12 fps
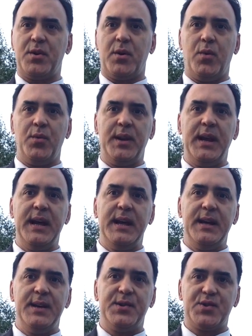your own
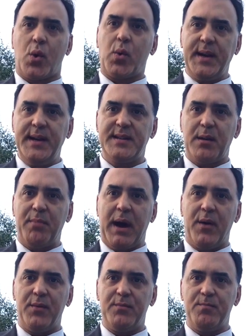stories
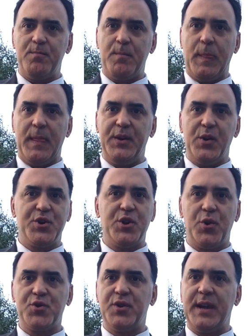about your
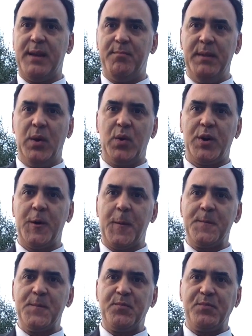children and milk.
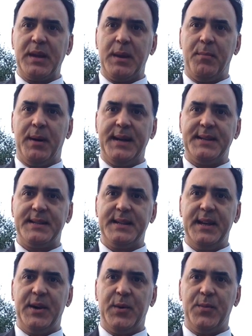But,
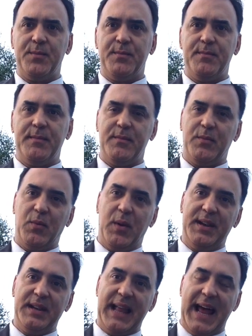
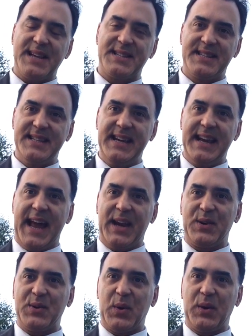one last thing,
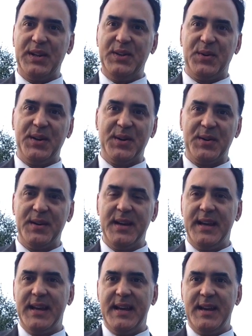anecdotally, you'll hear
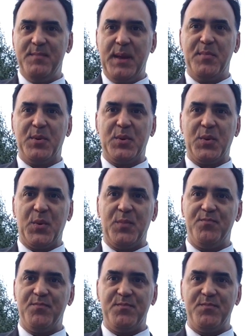people